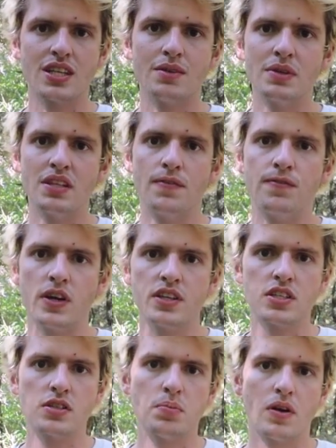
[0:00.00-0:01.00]
have been the
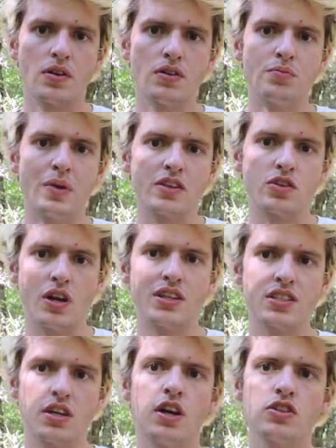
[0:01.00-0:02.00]
funnest part of my
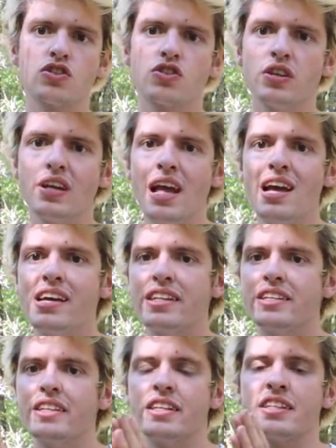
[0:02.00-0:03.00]
cross country in
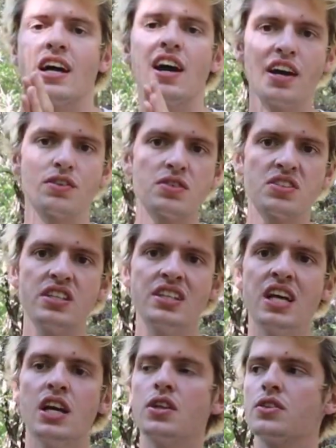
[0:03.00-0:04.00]
an entirety.
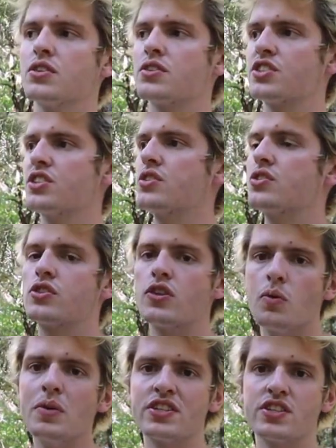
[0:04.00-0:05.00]
There's just
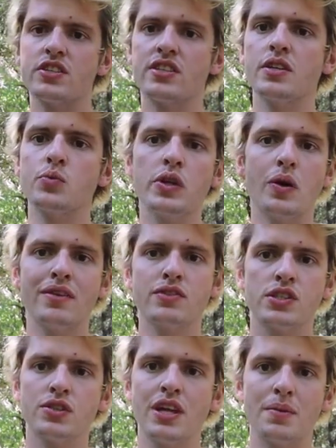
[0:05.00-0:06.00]
so much to see, and we don't have to
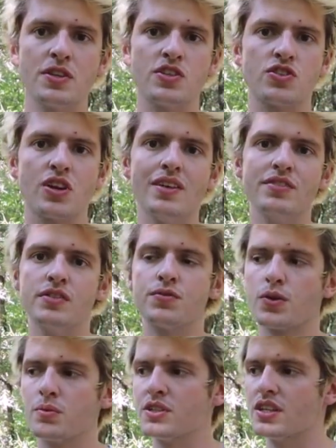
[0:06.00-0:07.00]
do that much driving
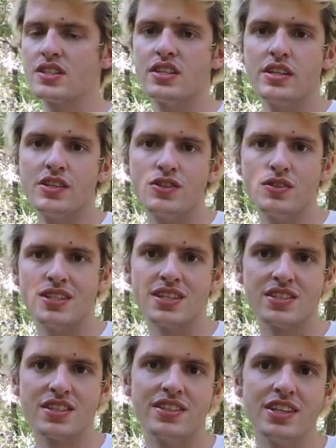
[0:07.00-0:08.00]
from destination to
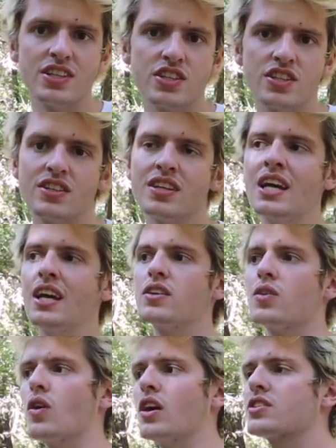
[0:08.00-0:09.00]
destination. The
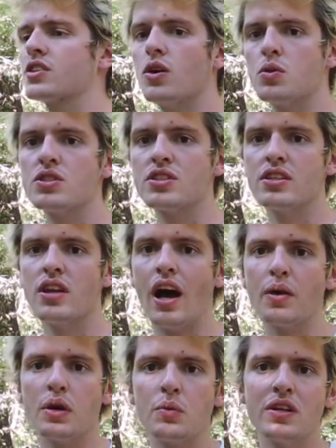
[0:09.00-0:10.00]
Lost Coast and
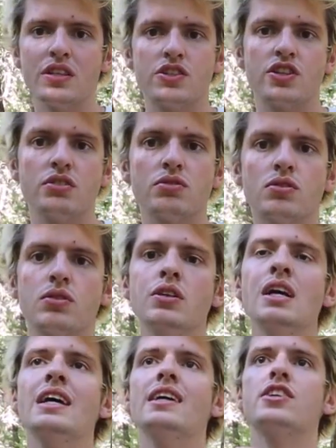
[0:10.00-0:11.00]
Highway 1 in general
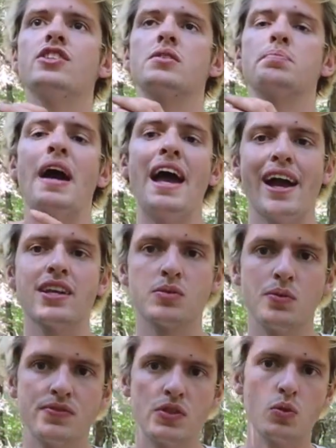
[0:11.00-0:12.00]
is just packed
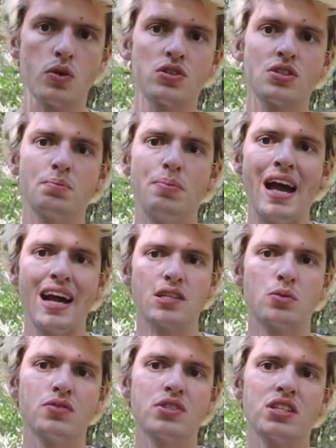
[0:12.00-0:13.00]
with tourism, packed
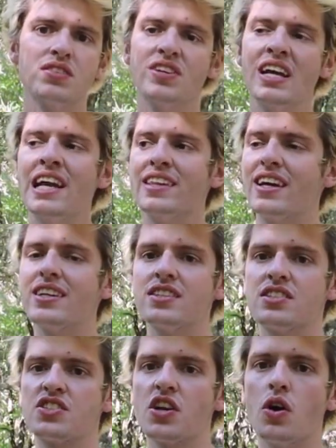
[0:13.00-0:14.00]
with stuff that
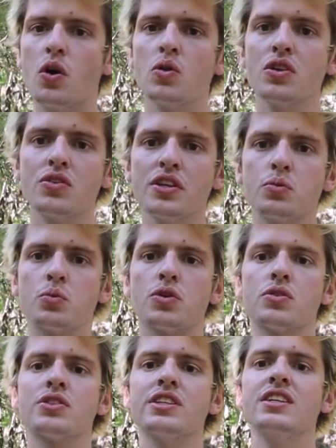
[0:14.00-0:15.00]
is totally
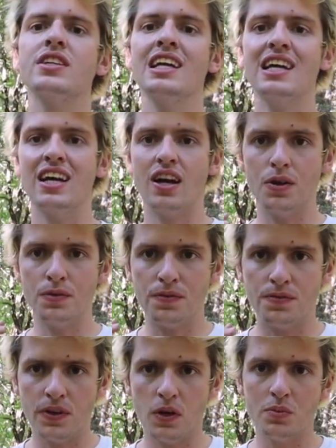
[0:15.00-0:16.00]
worthy of
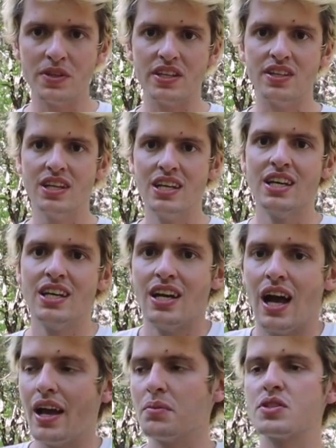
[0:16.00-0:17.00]
filming.
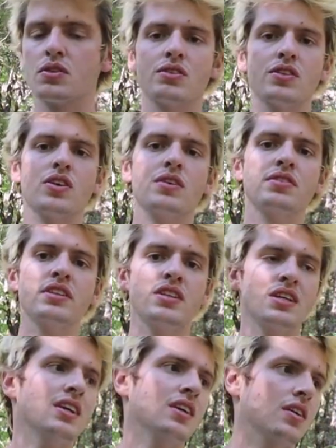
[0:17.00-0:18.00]
I absolutely love it.
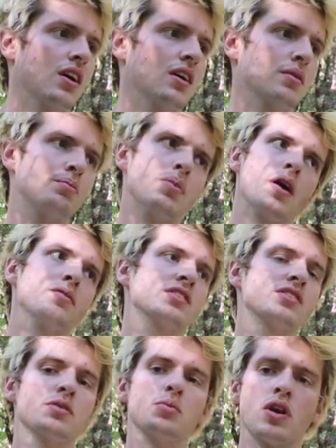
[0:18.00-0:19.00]

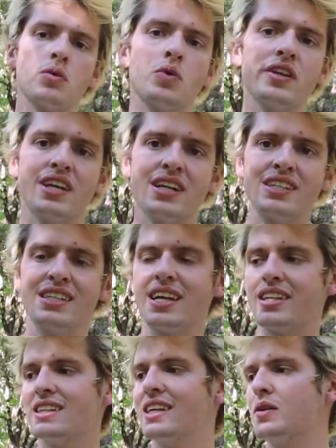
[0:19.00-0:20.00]
Obviously we're on
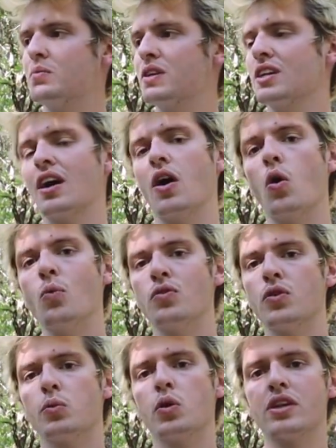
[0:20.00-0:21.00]
199 now, but
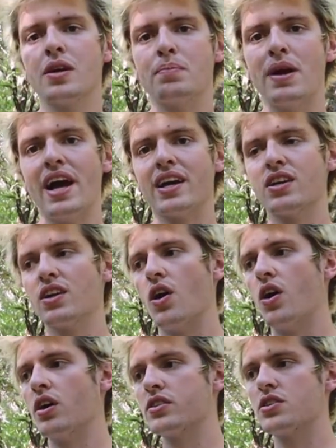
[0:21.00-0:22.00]
hopefully we'll get back
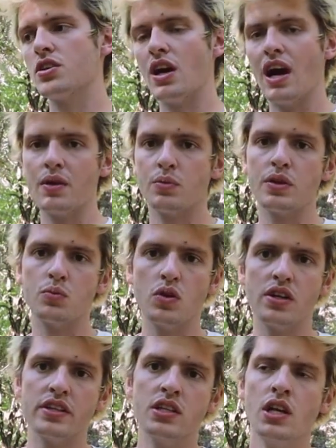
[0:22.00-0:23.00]
onto Highway
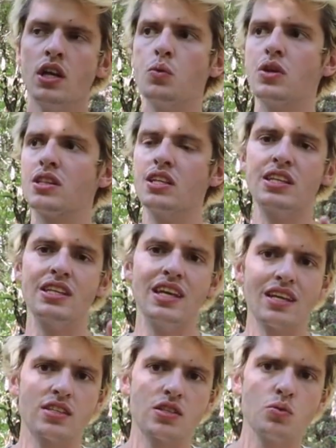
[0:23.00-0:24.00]
1 within
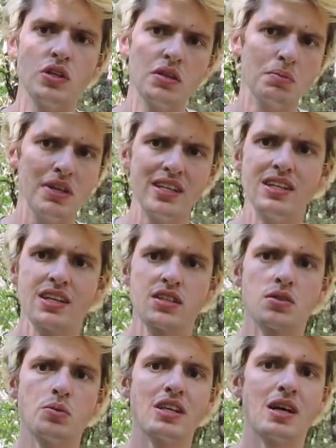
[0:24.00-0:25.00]
next week, mid
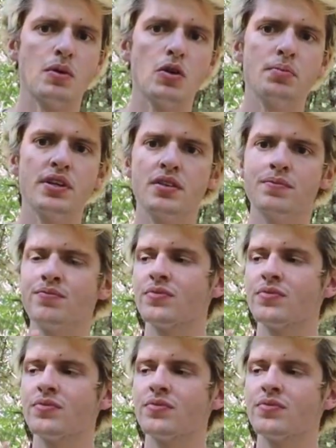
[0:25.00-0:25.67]
next week, I'm hoping.